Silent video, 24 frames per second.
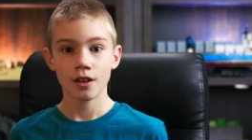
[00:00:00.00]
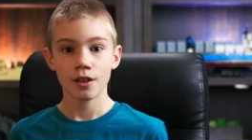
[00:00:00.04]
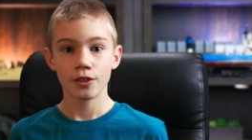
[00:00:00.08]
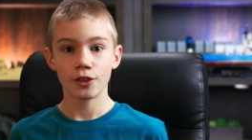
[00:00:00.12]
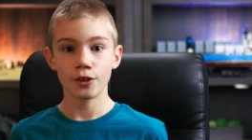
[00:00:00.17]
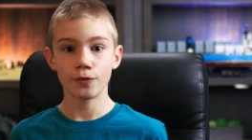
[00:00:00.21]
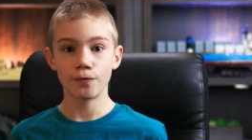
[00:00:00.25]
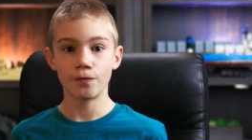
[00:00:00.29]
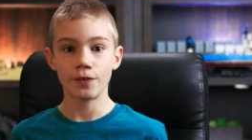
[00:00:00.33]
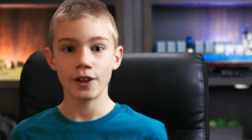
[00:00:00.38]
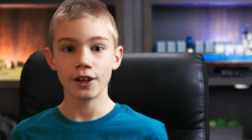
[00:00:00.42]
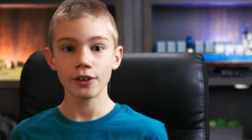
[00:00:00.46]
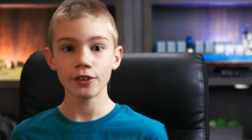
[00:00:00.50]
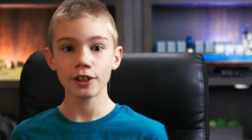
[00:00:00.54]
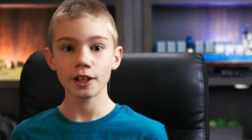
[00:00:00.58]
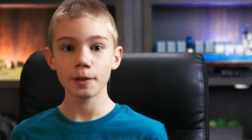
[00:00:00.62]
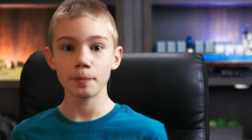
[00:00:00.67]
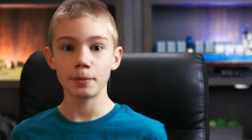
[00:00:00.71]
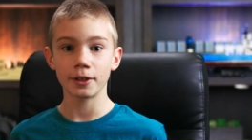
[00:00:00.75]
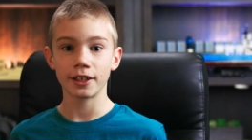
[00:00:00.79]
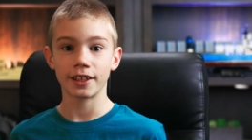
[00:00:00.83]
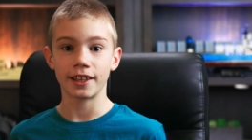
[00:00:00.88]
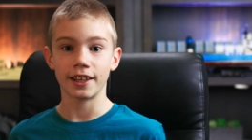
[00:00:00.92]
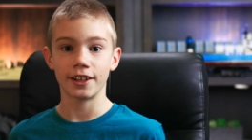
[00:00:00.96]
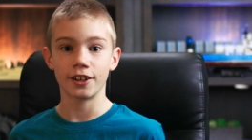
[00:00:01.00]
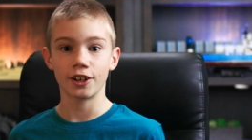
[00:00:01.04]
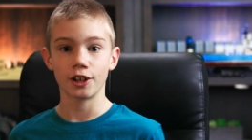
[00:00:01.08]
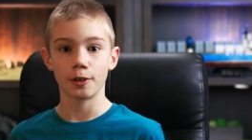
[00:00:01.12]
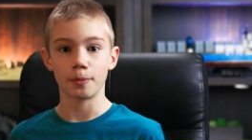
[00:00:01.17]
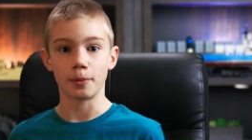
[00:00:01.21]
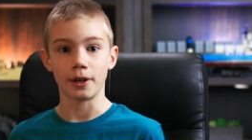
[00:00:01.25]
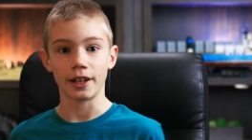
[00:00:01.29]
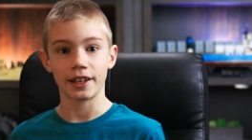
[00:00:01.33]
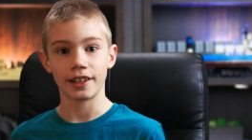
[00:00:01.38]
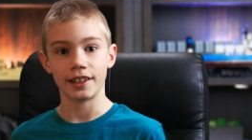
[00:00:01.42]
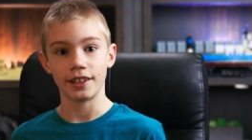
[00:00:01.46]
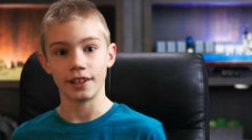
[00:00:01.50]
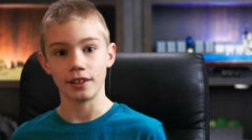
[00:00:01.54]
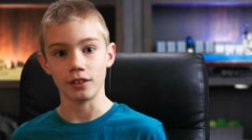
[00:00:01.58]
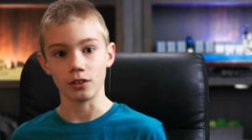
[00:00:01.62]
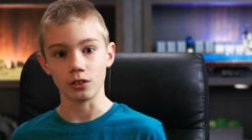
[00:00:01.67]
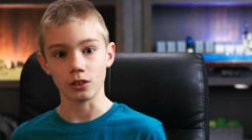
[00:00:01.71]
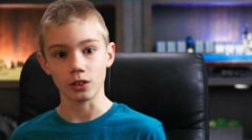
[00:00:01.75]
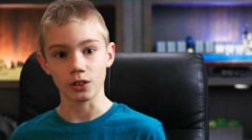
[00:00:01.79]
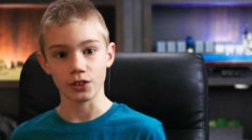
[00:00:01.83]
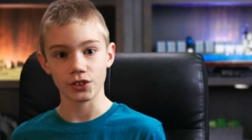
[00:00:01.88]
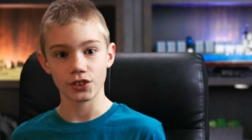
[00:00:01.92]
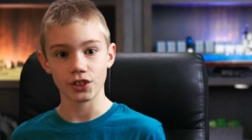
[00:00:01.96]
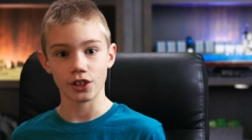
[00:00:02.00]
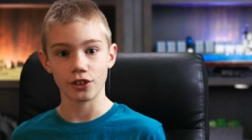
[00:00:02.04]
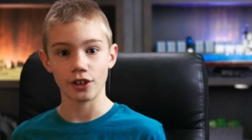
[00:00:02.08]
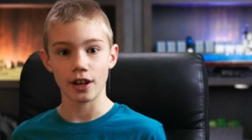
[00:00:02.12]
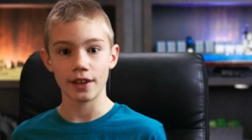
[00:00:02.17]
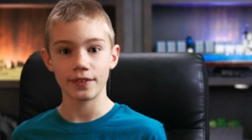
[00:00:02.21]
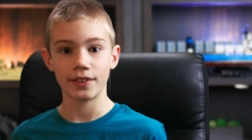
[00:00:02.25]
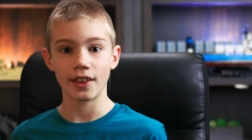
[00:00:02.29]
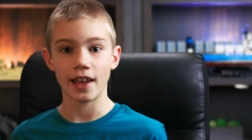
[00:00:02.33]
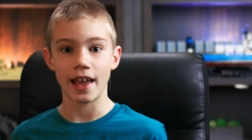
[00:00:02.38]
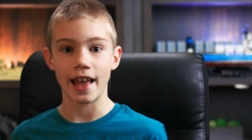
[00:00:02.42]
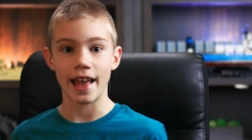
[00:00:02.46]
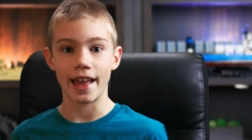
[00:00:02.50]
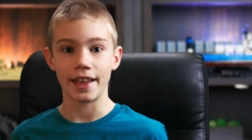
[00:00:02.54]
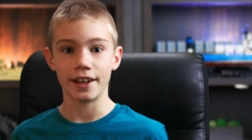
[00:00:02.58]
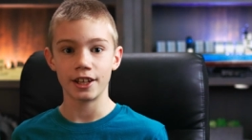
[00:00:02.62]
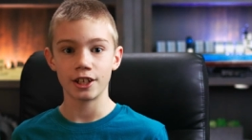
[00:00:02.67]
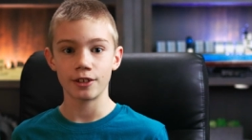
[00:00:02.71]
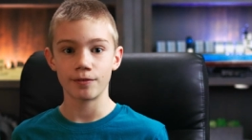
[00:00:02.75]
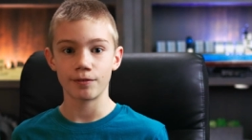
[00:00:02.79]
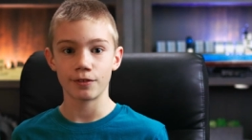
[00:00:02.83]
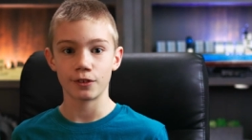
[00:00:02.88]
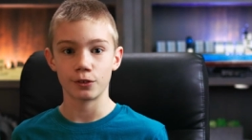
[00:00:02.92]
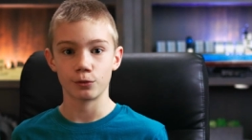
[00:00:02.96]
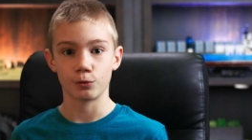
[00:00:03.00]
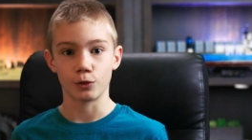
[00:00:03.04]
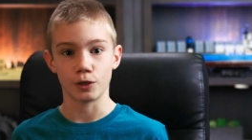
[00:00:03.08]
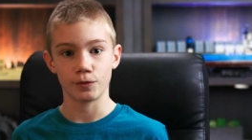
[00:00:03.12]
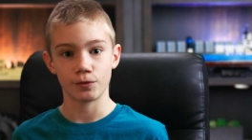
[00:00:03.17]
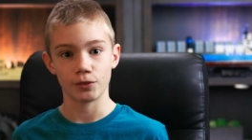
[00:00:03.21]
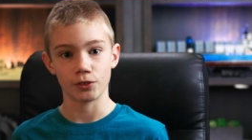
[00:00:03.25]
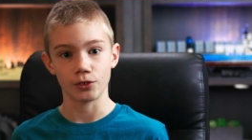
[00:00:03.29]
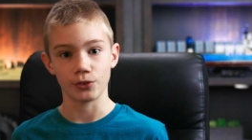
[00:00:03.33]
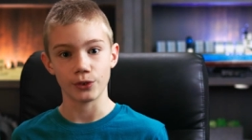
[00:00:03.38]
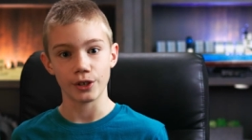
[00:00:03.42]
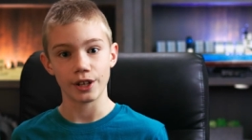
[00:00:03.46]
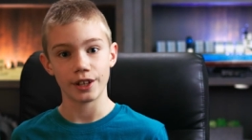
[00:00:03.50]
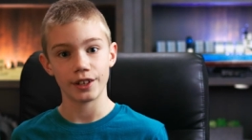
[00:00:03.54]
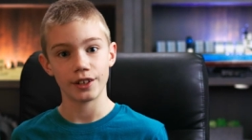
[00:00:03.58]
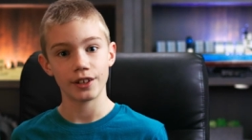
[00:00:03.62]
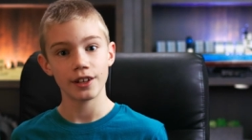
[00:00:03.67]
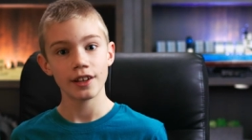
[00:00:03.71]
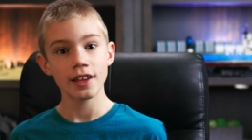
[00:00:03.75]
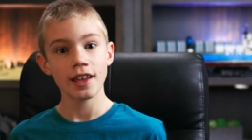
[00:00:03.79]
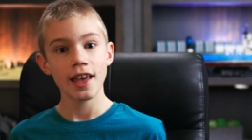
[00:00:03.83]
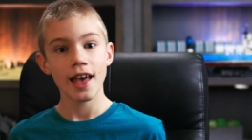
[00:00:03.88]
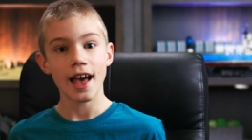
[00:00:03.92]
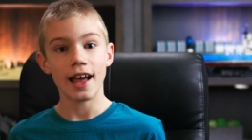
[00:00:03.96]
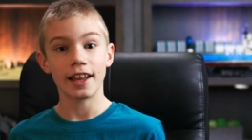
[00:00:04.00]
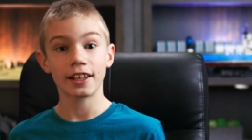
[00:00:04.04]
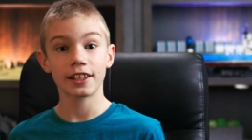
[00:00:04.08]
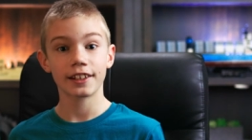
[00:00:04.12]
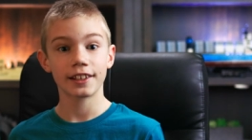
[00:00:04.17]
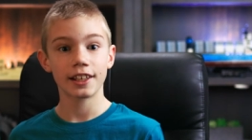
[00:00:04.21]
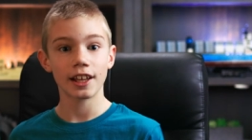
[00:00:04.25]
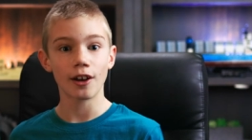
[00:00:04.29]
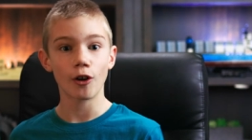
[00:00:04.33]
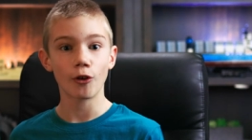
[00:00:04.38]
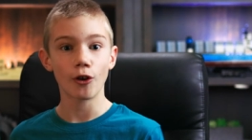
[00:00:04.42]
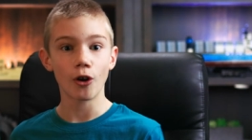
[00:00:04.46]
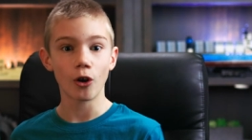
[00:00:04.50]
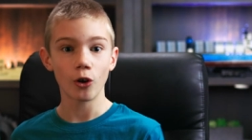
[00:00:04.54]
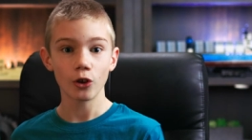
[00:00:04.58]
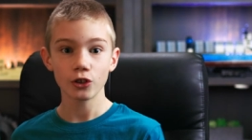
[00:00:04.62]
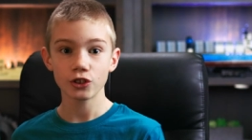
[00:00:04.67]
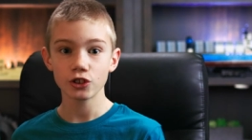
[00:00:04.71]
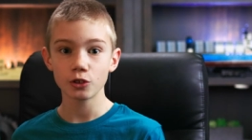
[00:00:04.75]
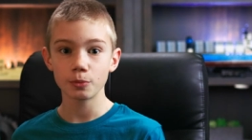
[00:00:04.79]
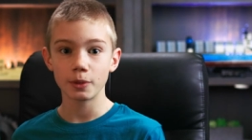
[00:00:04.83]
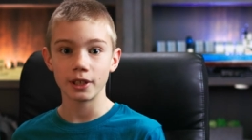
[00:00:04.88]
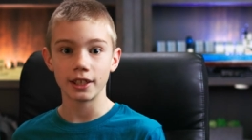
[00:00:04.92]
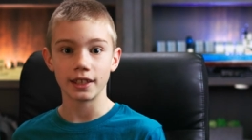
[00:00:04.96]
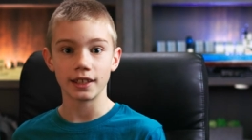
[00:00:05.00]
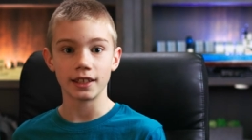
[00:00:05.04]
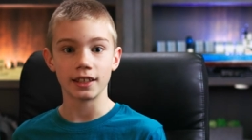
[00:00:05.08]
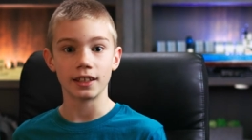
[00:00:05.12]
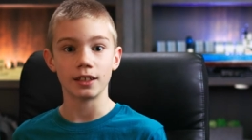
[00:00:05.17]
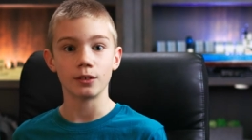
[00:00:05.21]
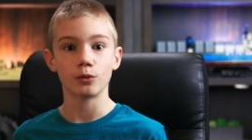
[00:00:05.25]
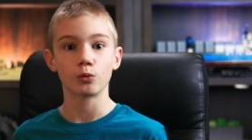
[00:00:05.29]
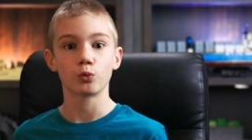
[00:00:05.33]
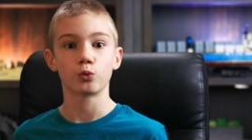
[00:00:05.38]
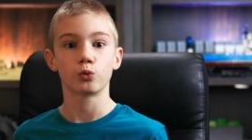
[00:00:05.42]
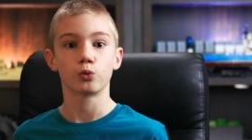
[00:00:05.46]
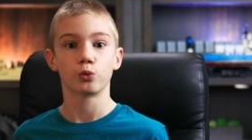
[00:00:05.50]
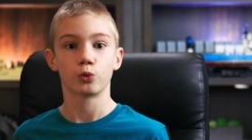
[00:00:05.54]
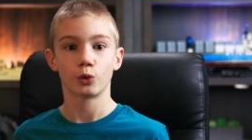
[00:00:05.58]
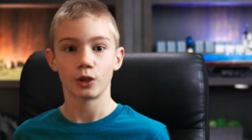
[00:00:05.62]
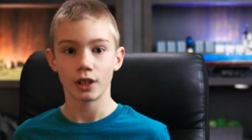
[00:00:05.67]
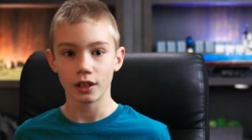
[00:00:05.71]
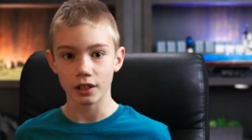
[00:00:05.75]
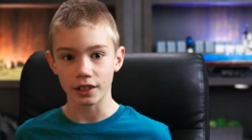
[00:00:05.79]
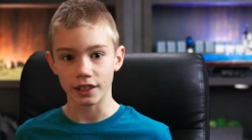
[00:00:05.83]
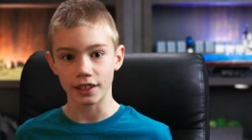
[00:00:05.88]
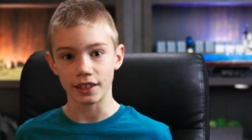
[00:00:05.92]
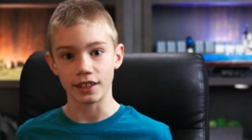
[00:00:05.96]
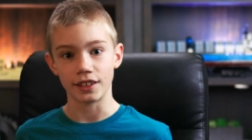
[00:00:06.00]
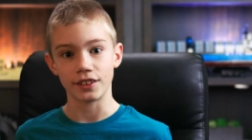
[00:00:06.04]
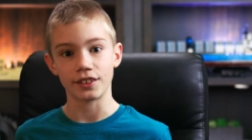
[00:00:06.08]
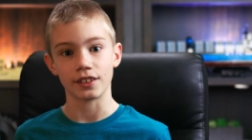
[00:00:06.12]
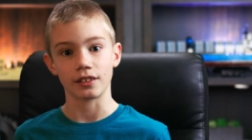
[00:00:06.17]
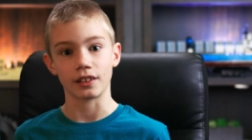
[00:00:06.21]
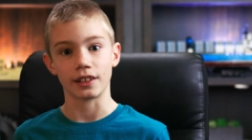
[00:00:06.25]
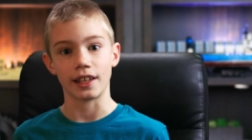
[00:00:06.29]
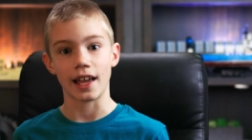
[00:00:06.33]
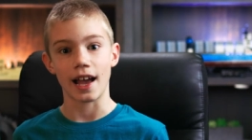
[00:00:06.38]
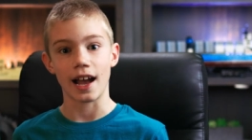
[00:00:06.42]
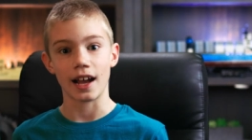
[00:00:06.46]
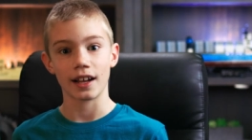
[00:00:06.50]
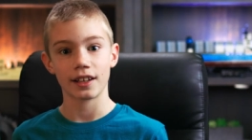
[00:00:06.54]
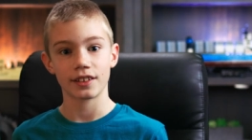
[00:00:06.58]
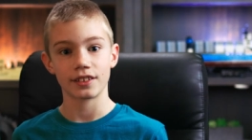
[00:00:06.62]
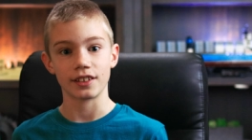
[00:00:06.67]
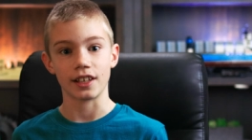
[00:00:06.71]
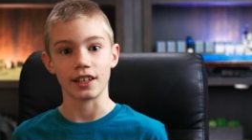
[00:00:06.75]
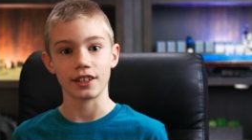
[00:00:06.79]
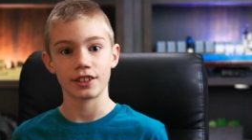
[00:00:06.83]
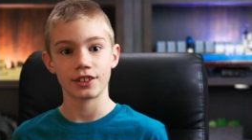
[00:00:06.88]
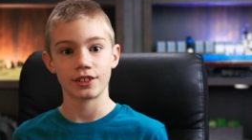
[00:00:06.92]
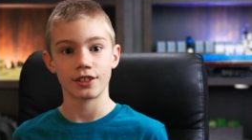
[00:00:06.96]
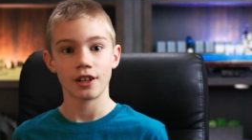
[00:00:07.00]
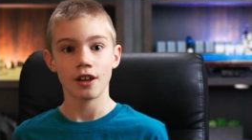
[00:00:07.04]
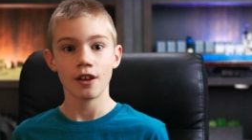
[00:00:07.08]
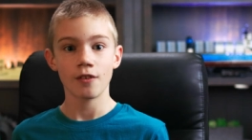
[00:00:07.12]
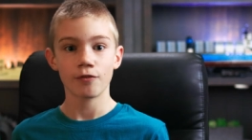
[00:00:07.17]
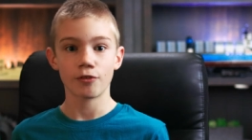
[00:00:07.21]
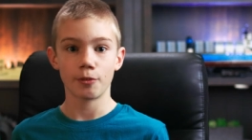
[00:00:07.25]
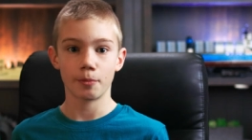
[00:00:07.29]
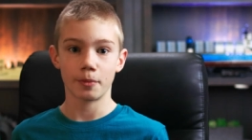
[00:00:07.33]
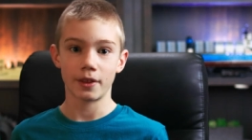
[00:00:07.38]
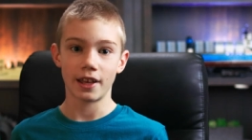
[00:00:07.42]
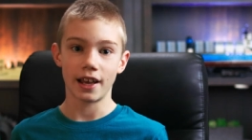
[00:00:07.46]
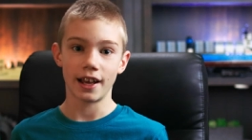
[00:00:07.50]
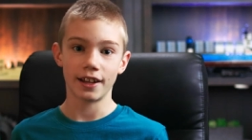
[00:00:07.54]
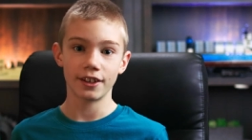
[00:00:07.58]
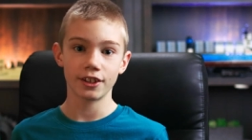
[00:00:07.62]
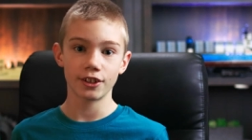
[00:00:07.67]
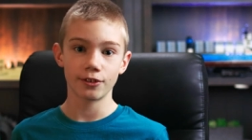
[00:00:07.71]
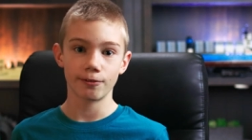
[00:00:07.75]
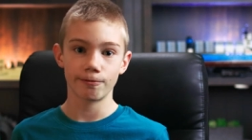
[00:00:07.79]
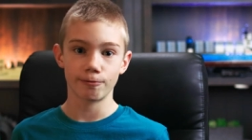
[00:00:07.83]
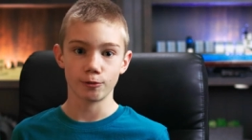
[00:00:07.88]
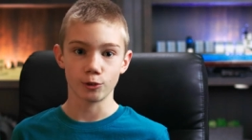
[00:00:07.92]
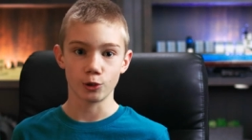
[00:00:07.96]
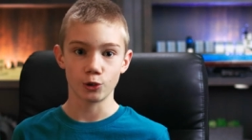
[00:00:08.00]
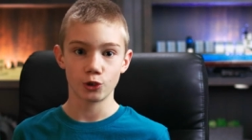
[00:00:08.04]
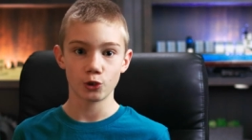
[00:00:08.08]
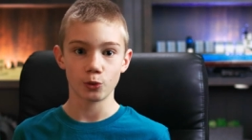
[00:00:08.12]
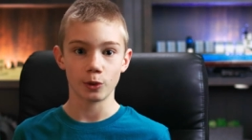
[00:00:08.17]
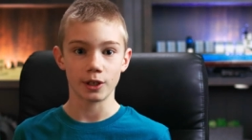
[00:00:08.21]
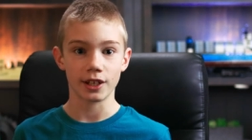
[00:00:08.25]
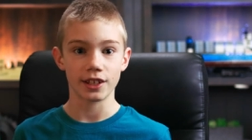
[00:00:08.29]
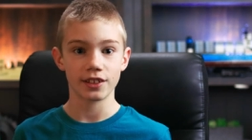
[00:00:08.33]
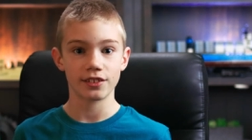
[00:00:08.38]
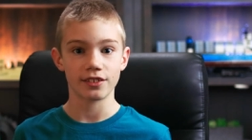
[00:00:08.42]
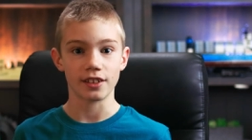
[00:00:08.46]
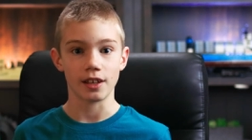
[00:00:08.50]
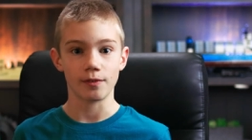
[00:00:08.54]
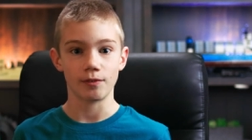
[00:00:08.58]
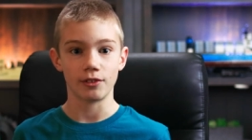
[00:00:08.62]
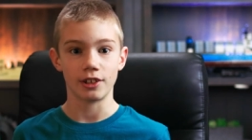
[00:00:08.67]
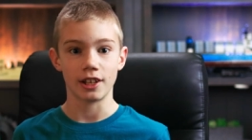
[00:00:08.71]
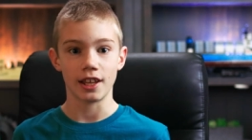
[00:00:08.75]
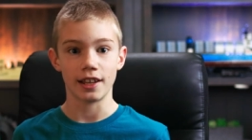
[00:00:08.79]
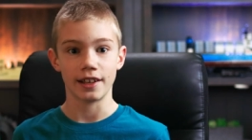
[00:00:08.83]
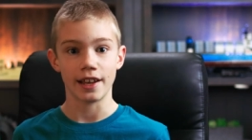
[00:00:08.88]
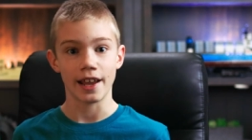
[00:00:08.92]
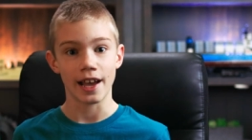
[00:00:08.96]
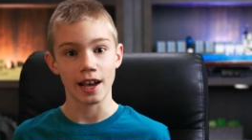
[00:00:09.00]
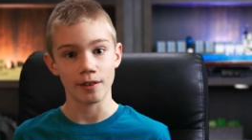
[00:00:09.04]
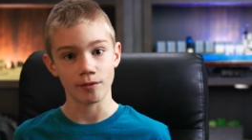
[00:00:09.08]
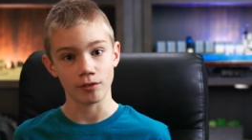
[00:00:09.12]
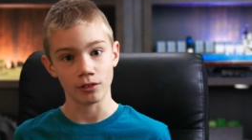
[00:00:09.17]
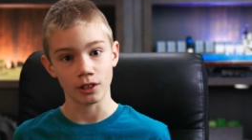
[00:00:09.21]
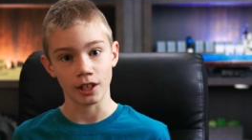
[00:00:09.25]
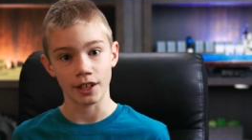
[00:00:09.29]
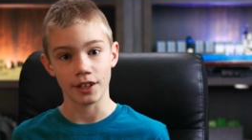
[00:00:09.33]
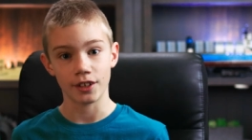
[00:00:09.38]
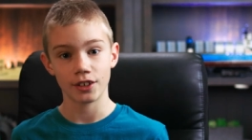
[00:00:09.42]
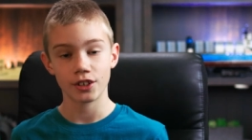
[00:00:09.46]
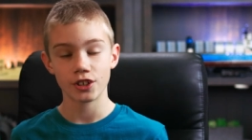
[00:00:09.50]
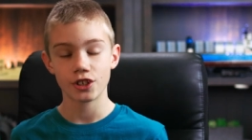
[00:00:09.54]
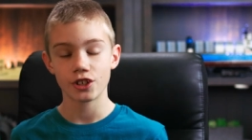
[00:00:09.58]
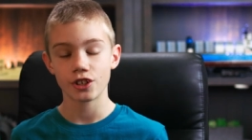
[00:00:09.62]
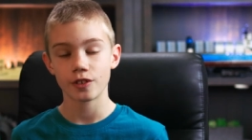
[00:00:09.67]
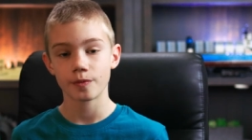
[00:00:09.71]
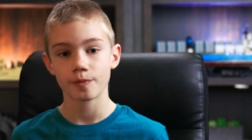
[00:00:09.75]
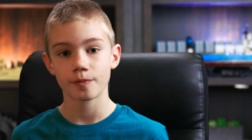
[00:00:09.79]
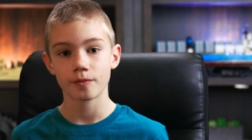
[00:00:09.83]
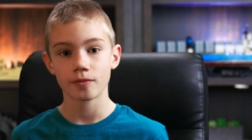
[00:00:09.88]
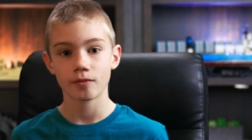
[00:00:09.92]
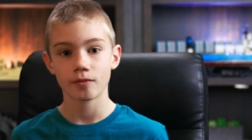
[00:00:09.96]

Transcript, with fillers: The very beginner bunny hills are at the end of the river run and can also be really easily accessed from the end of Route 27 and Avalanche.